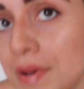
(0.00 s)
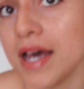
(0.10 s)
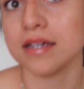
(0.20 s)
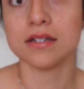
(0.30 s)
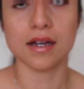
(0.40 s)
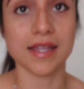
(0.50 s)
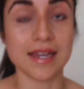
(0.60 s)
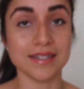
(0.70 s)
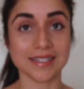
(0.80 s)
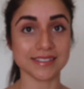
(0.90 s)
but
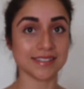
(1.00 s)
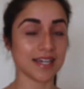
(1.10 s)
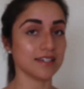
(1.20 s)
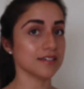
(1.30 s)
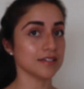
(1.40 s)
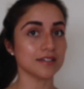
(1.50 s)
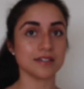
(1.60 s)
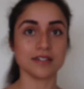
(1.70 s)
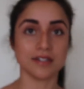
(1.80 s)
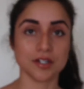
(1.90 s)
again, like I said,
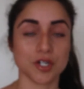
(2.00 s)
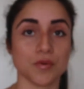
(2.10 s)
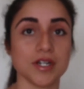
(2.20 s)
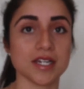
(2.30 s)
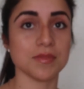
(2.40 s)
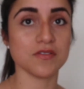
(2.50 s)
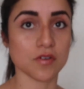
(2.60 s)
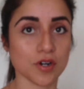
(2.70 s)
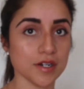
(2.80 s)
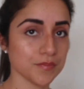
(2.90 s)
nowhere like
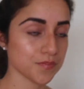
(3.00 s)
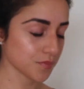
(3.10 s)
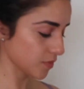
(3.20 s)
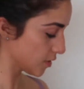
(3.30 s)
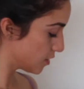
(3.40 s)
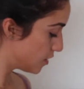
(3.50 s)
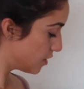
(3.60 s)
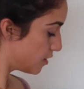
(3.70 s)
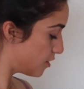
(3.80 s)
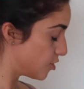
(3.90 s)
before.
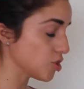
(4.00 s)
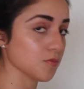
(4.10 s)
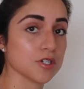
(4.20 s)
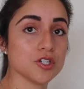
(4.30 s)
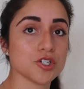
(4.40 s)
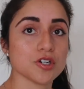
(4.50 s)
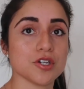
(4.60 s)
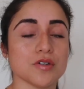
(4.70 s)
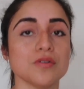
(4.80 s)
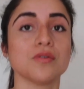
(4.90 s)
So I'm going to show
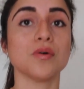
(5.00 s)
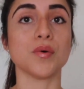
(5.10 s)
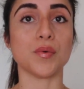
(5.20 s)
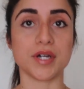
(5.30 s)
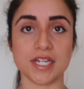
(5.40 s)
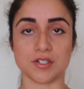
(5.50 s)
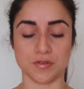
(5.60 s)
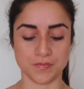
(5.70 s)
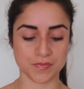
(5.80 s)
you what I do.